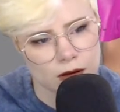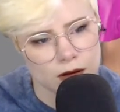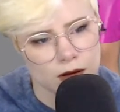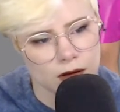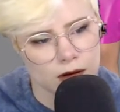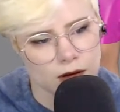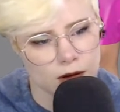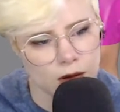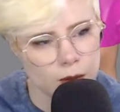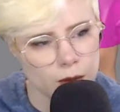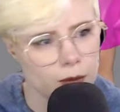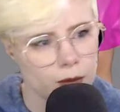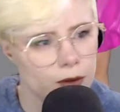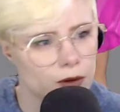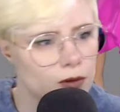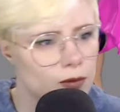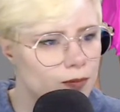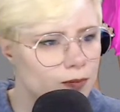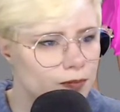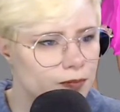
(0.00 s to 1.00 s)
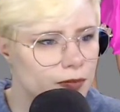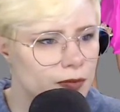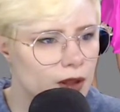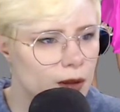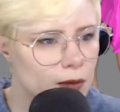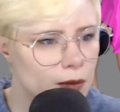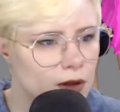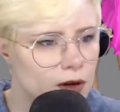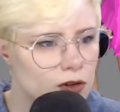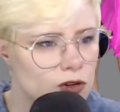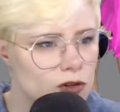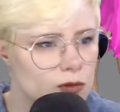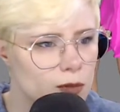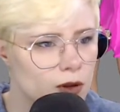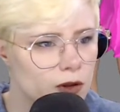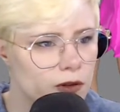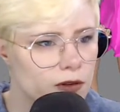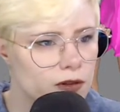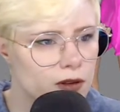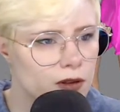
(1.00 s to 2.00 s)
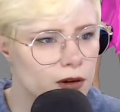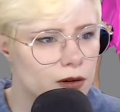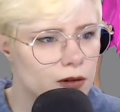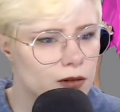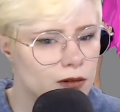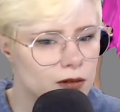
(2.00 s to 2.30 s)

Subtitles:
No, we won't. I'm going to just pull this out.